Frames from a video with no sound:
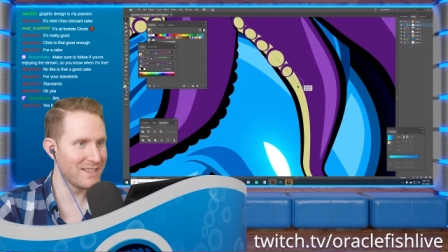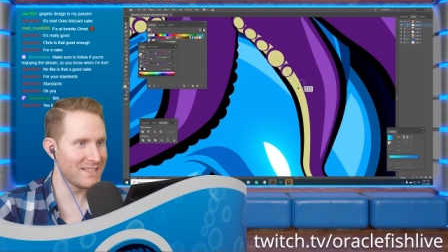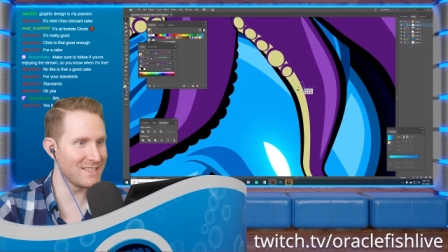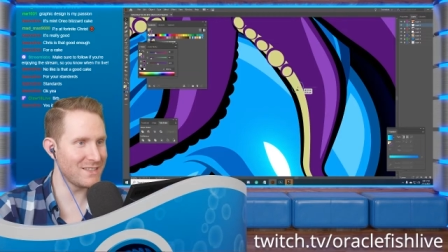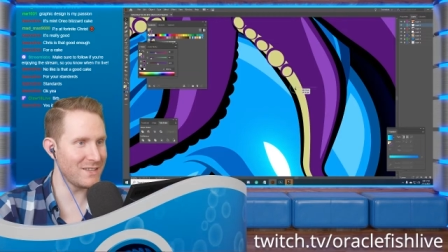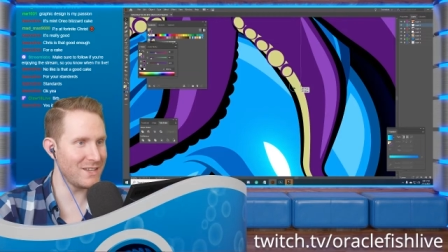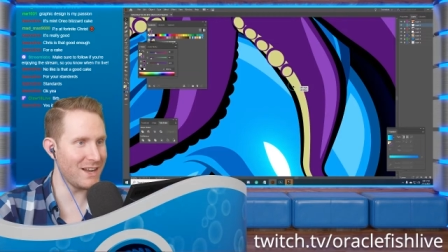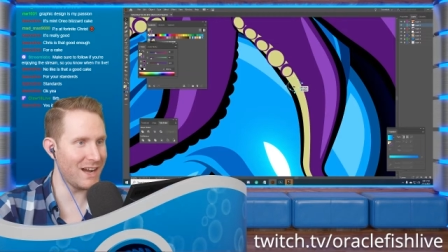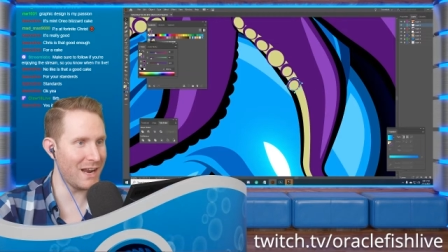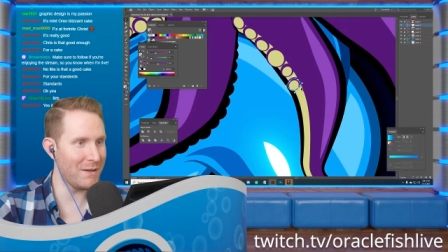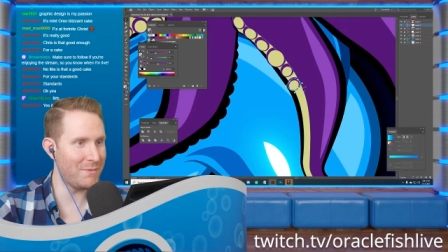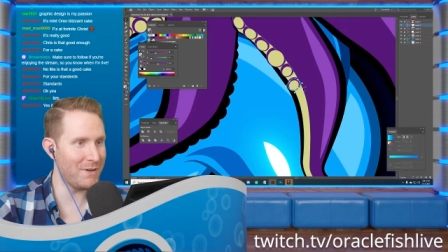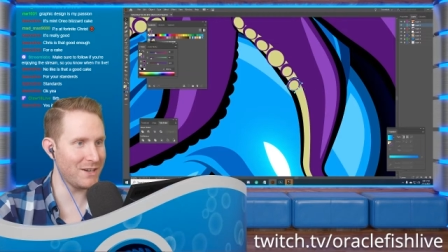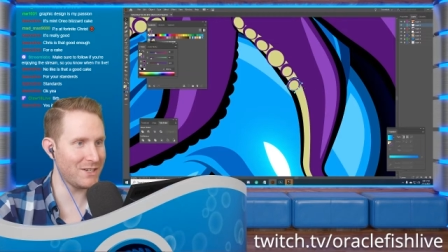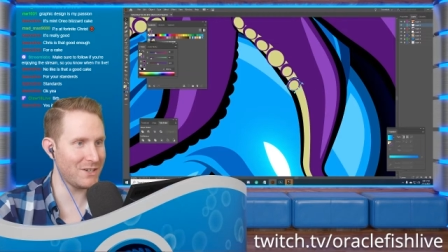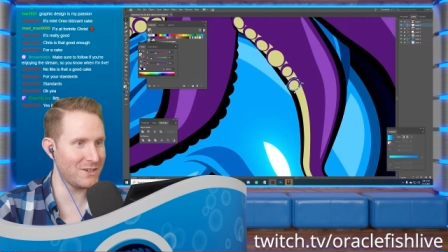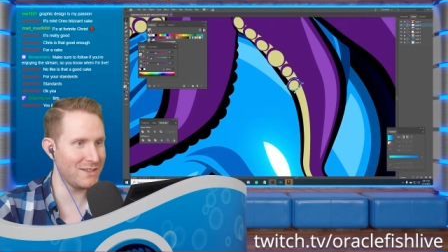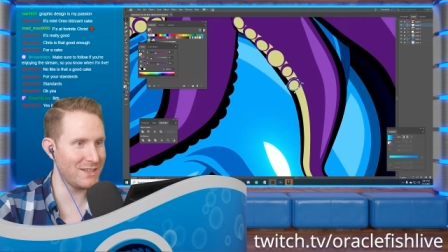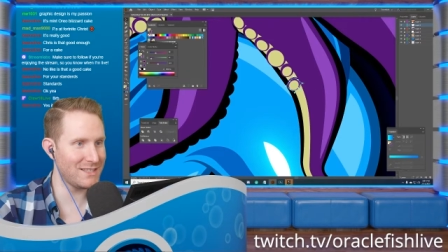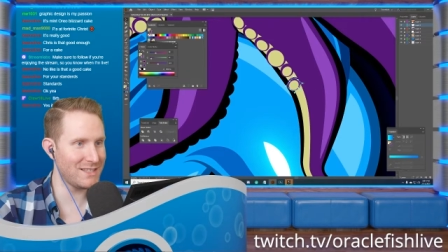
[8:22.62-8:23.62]
you gotta
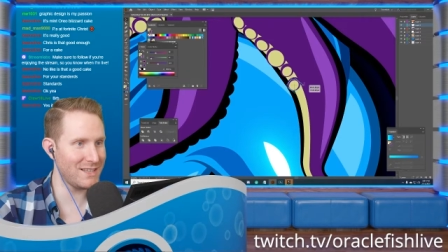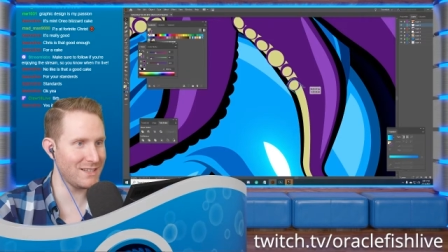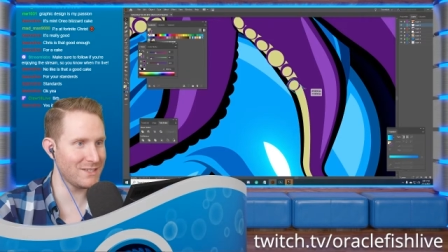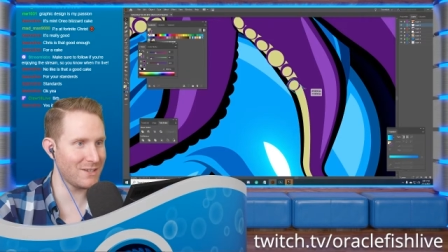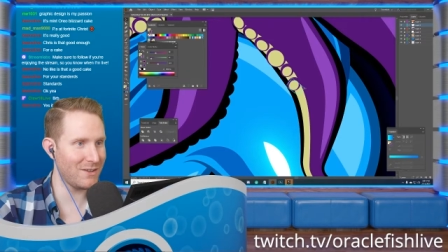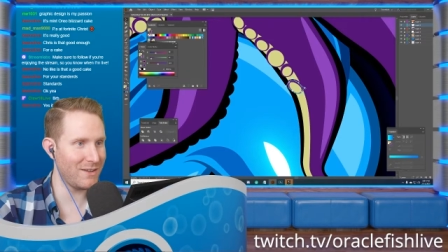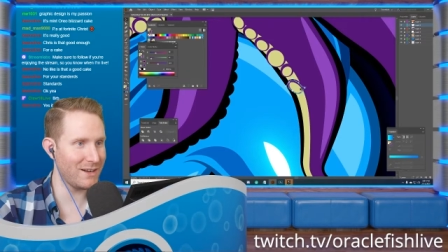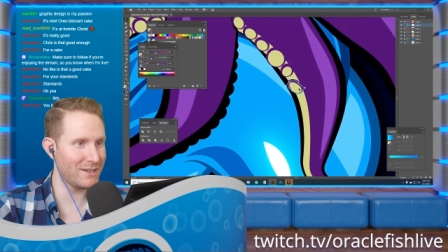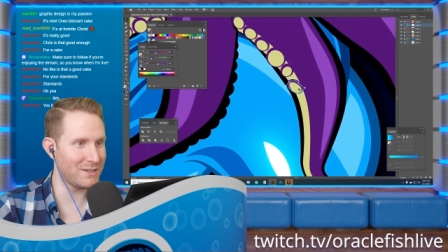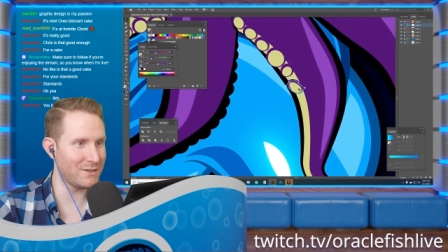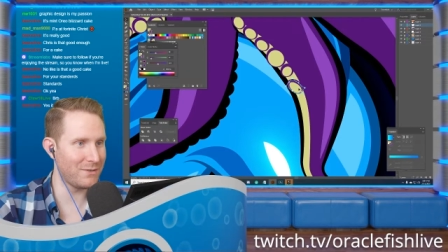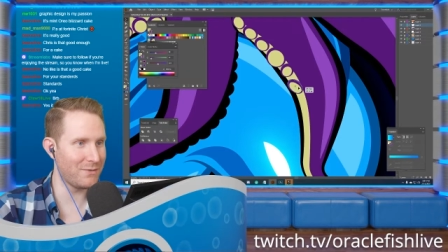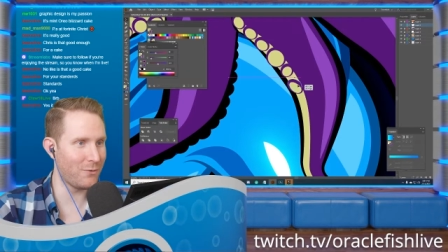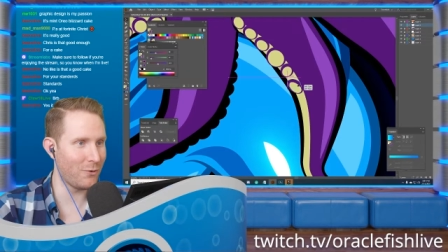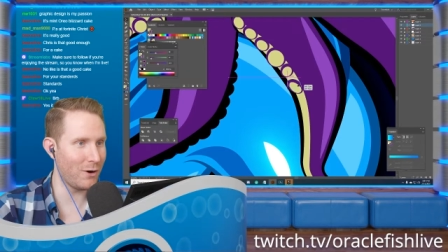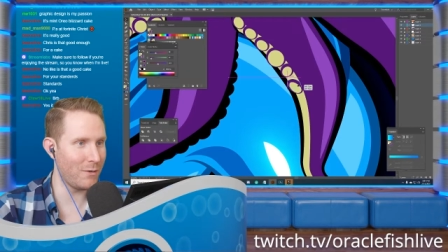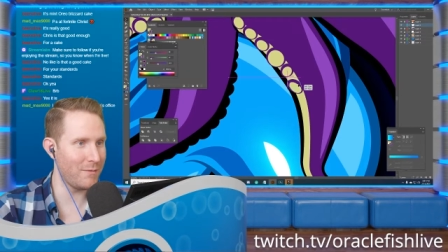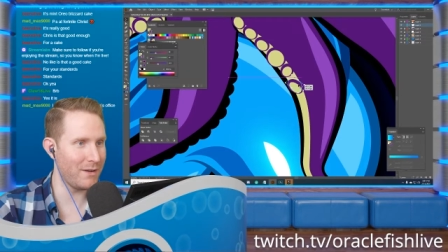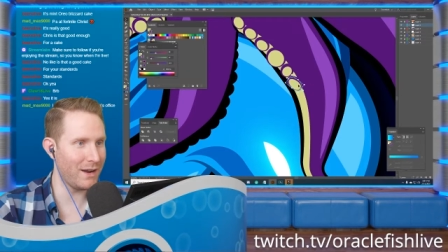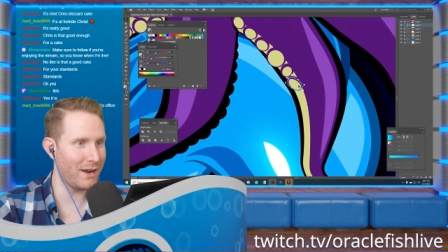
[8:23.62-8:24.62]
picture these things are like
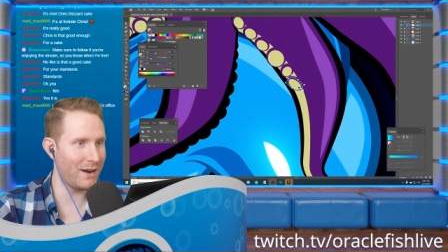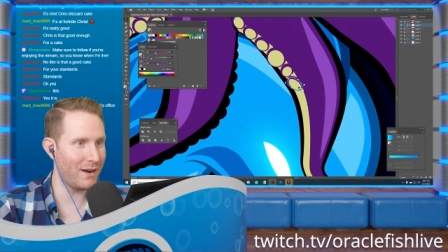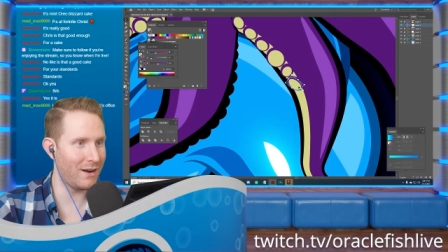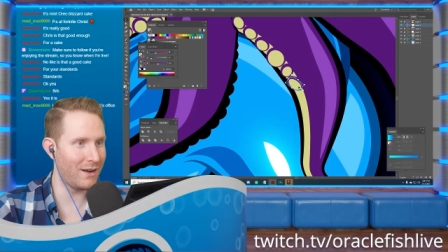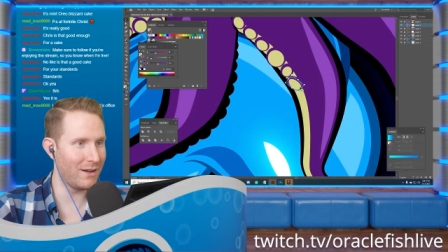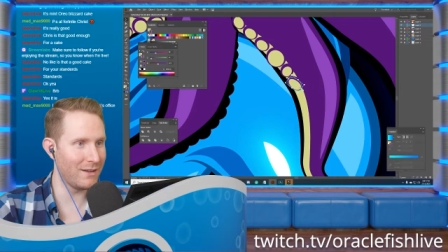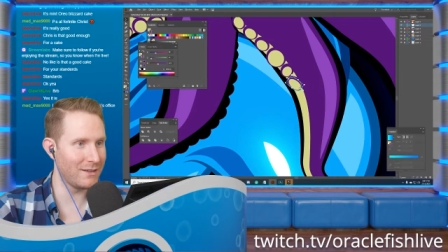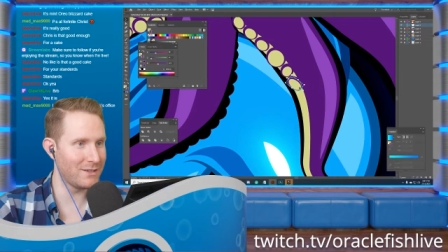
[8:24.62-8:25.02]
deforming in all